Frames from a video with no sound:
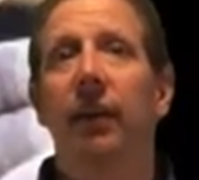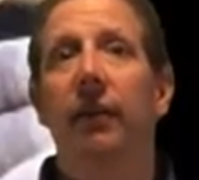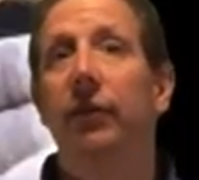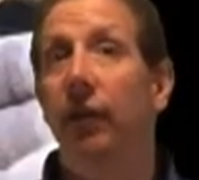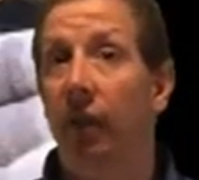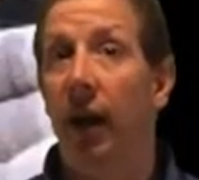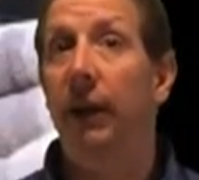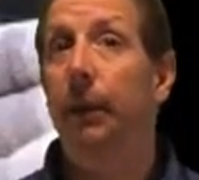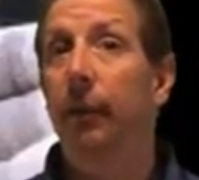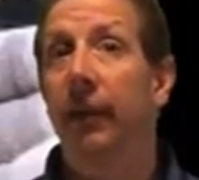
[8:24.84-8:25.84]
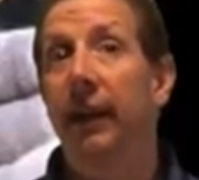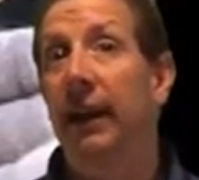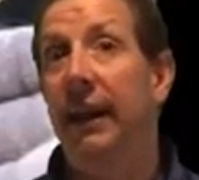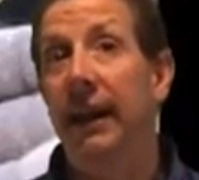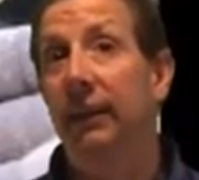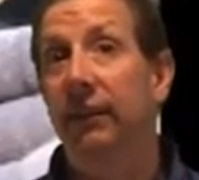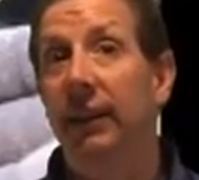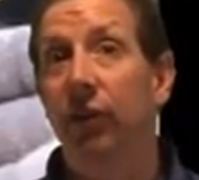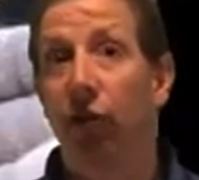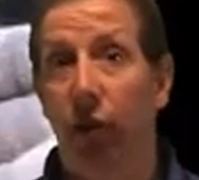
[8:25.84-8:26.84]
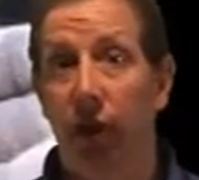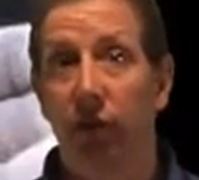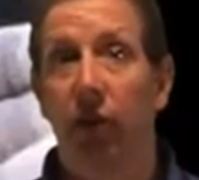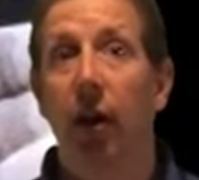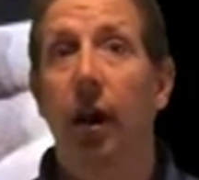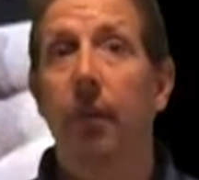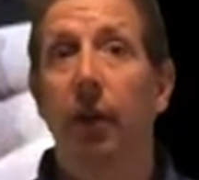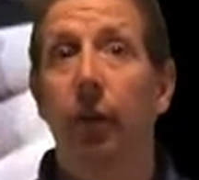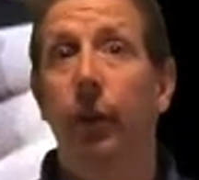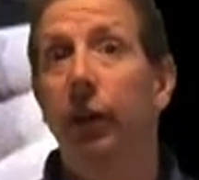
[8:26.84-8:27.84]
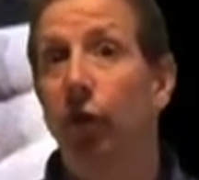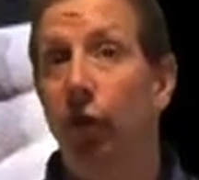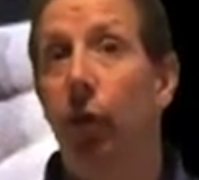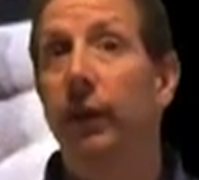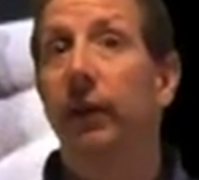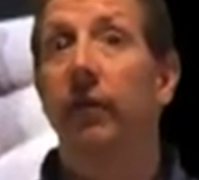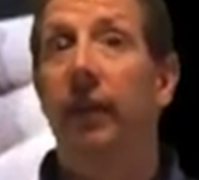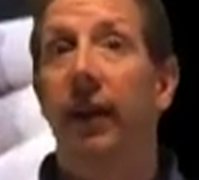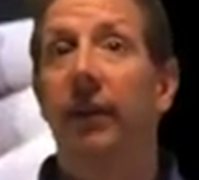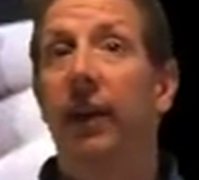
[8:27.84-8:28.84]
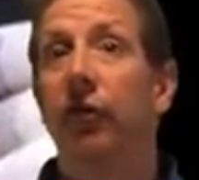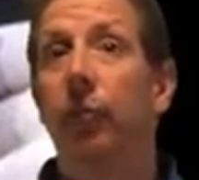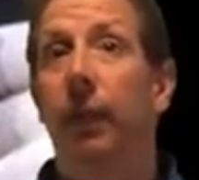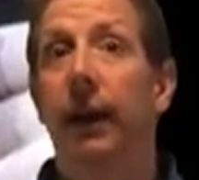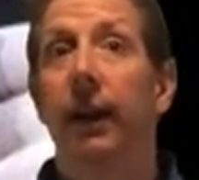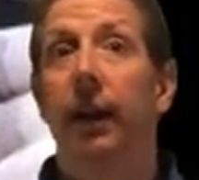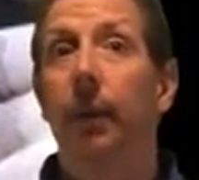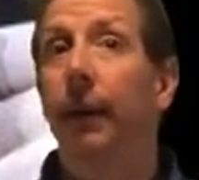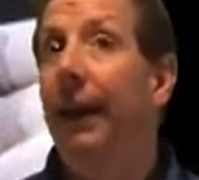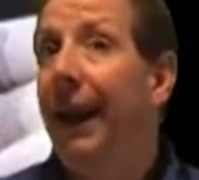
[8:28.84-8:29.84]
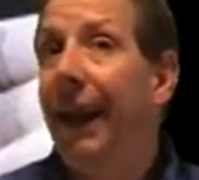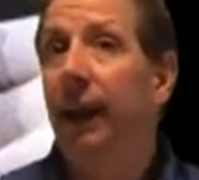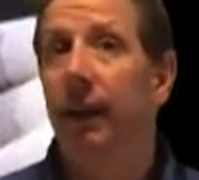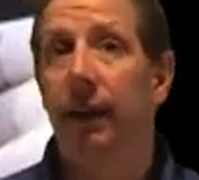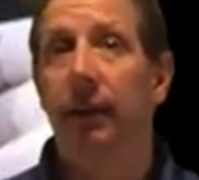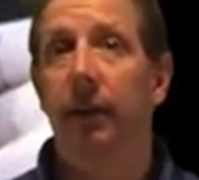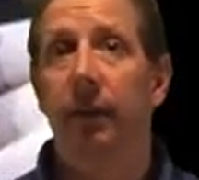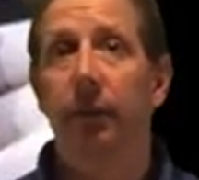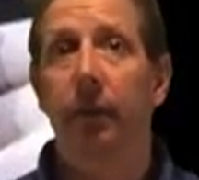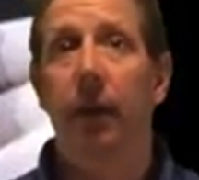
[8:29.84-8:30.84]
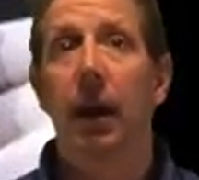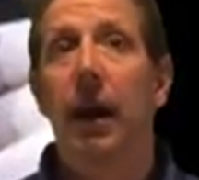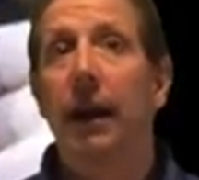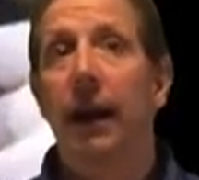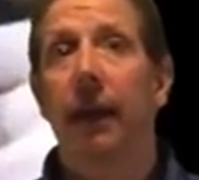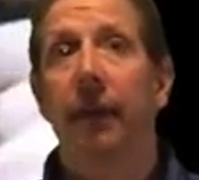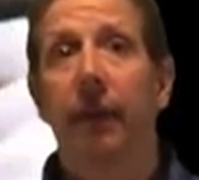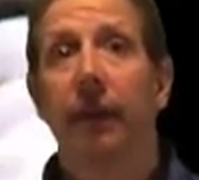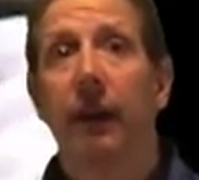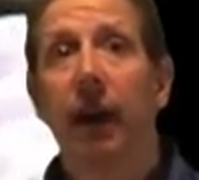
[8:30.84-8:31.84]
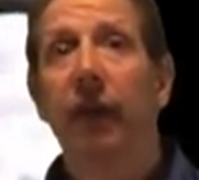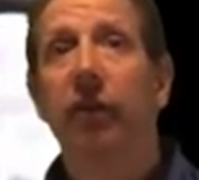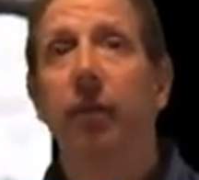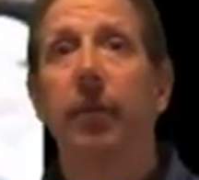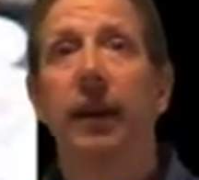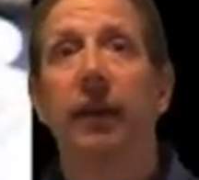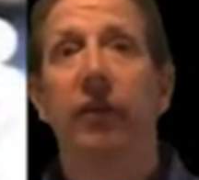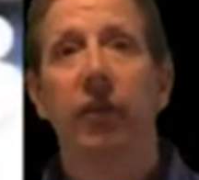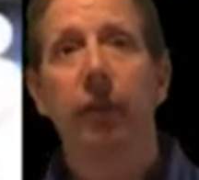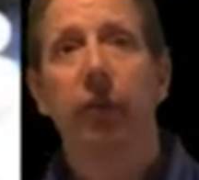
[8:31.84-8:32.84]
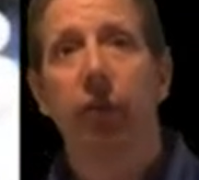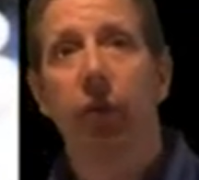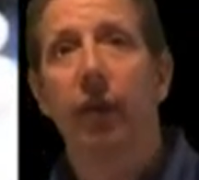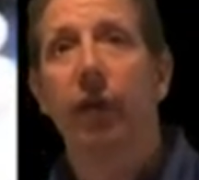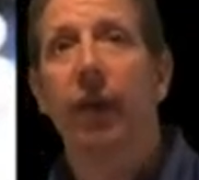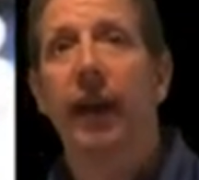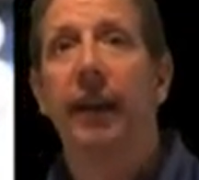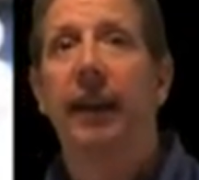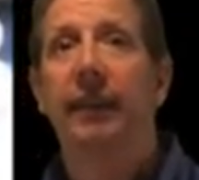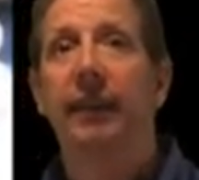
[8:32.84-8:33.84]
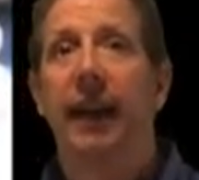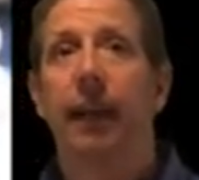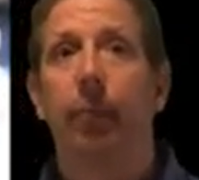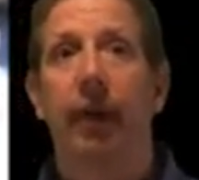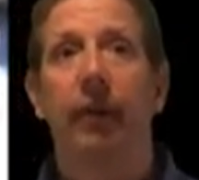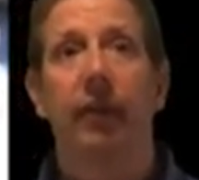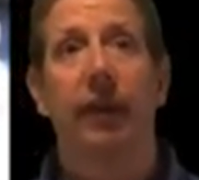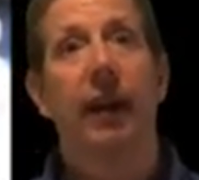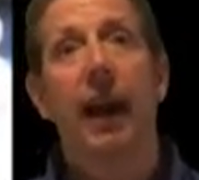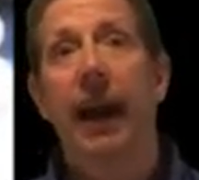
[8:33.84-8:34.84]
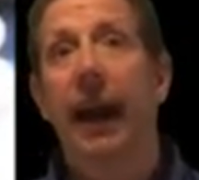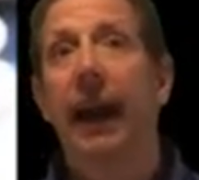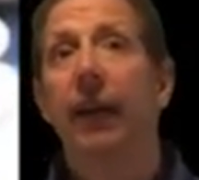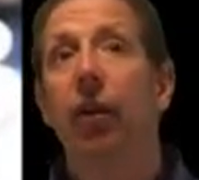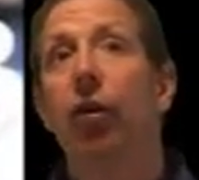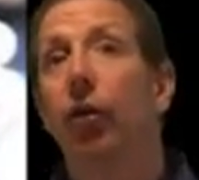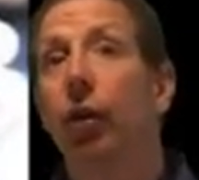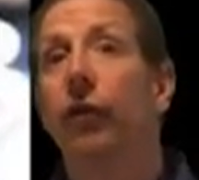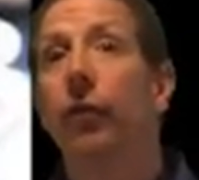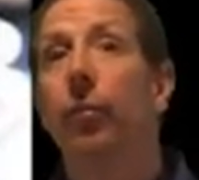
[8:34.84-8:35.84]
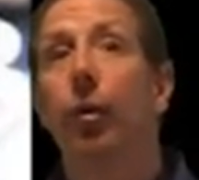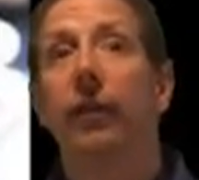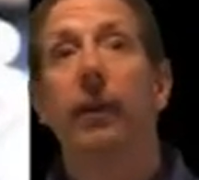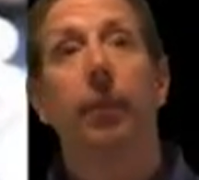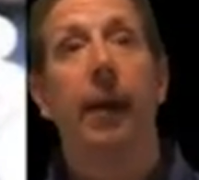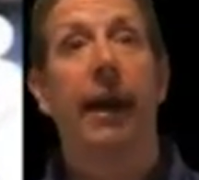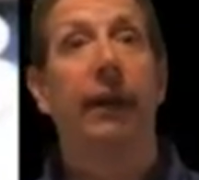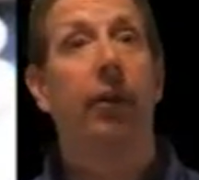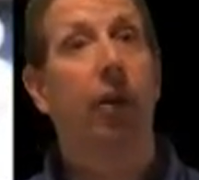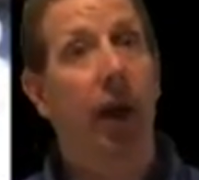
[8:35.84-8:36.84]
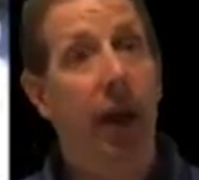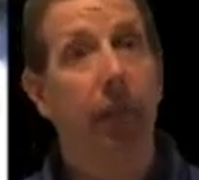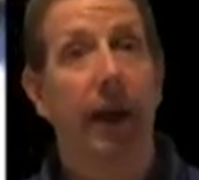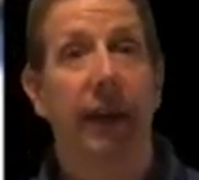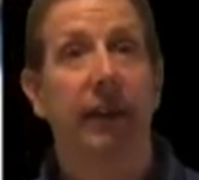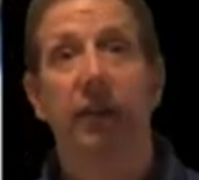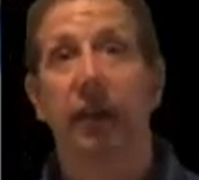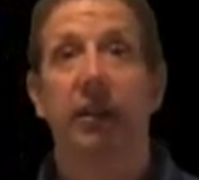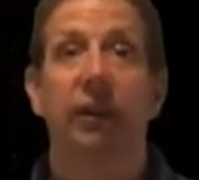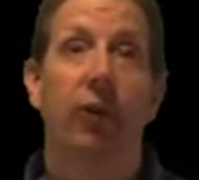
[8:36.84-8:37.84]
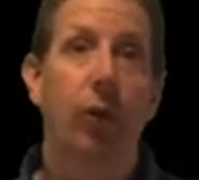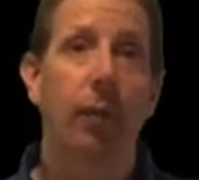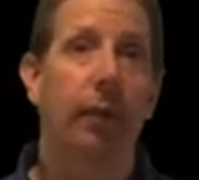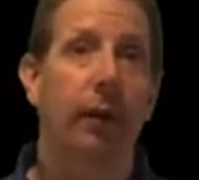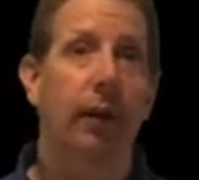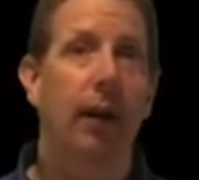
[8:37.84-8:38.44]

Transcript: gloves designed to prevent an ESD charge between you and the device as you pick it up and handle it. Now, the gloves can be substituted for an anti-static bracelet and are good for moving, packing, or unpacking sensitive equipment.